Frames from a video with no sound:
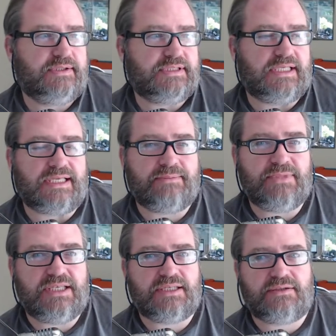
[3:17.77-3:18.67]
like I'm
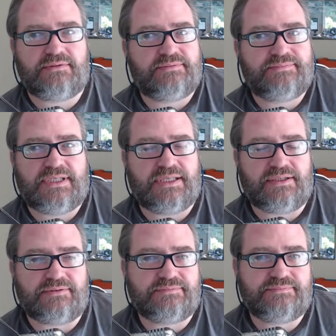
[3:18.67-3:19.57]
eating, I don't
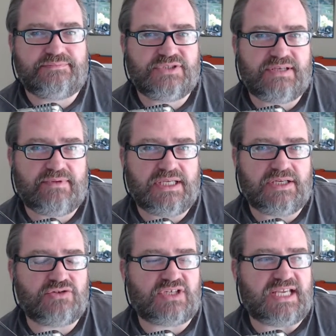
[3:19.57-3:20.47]
know,
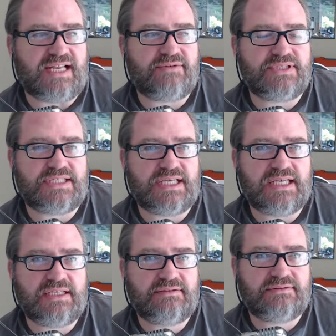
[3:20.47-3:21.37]
700-800 calories a
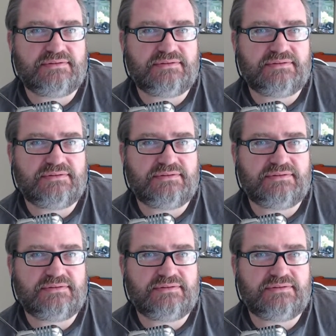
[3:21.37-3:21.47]
day.